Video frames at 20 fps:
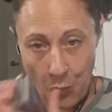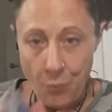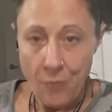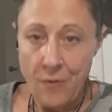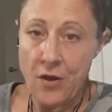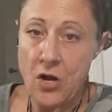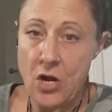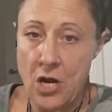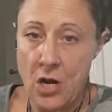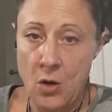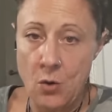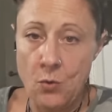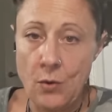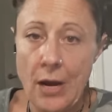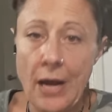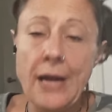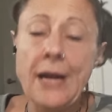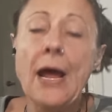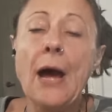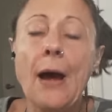You know,
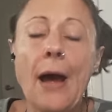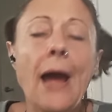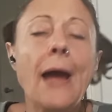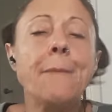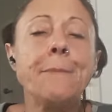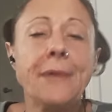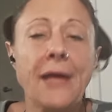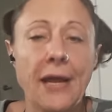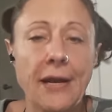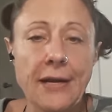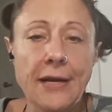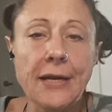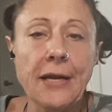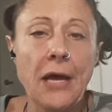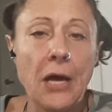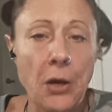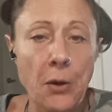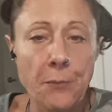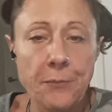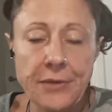I'm getting
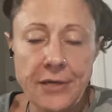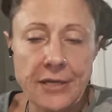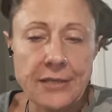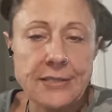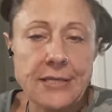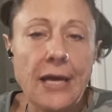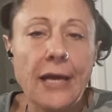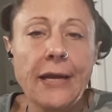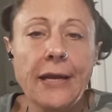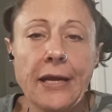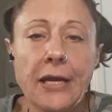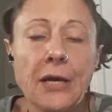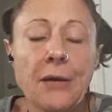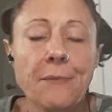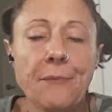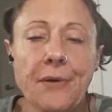help. Yes, I am.